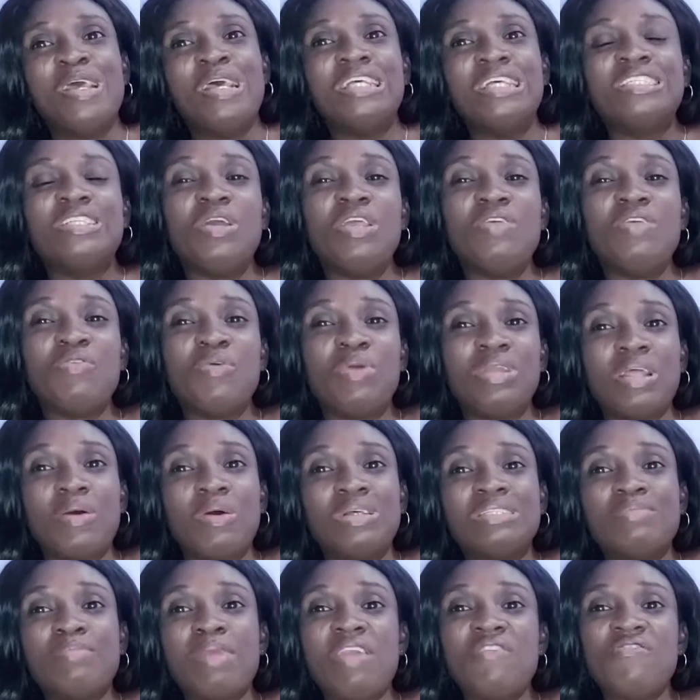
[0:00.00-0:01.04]
So even when I
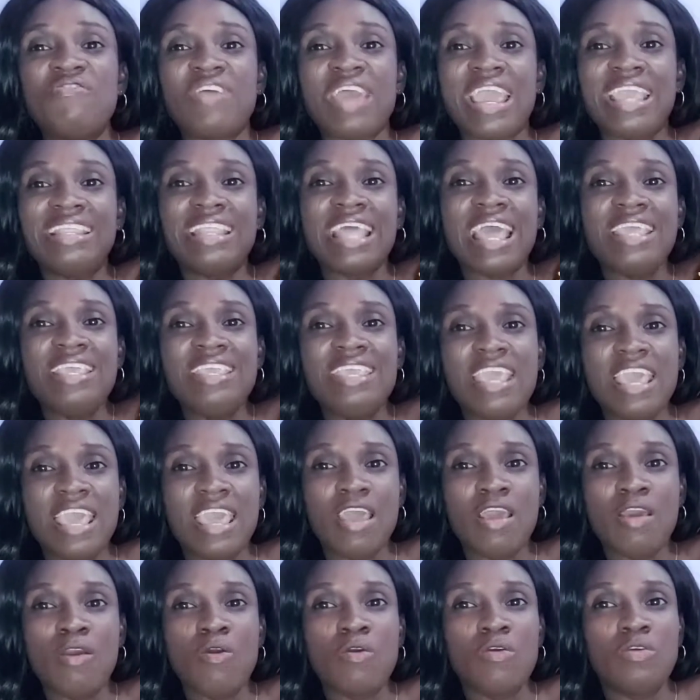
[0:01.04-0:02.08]
was in my final
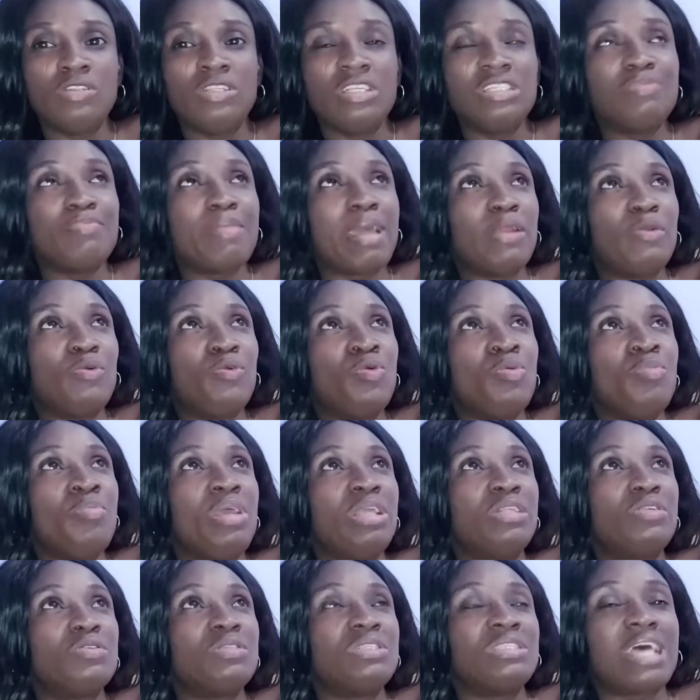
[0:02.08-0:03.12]
year, this my
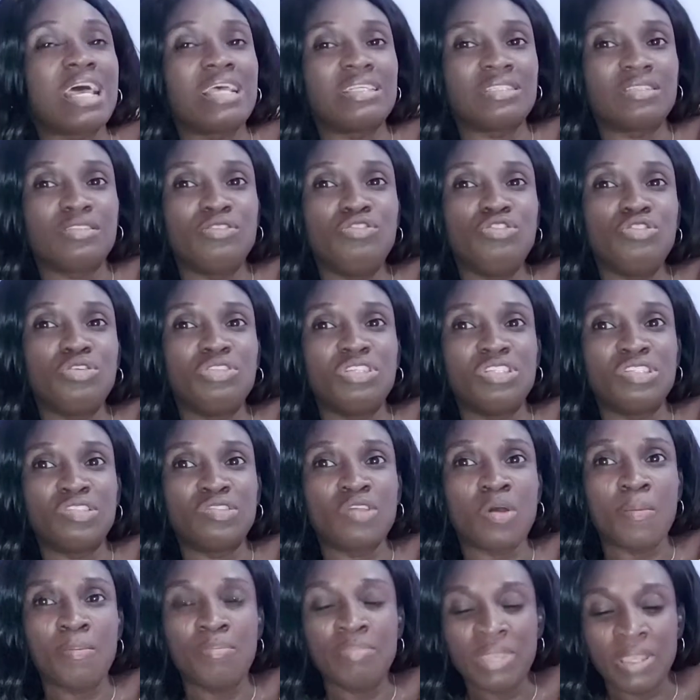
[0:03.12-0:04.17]
roommate used to
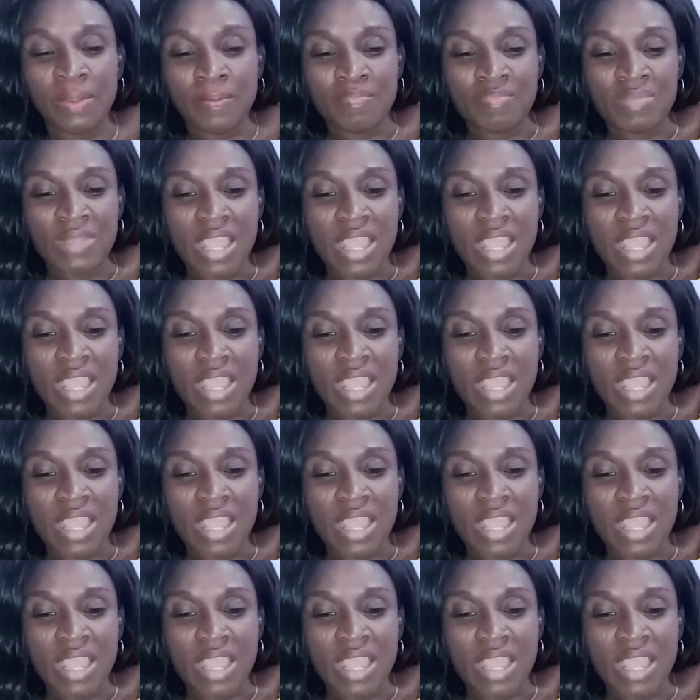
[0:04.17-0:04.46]
disturb me.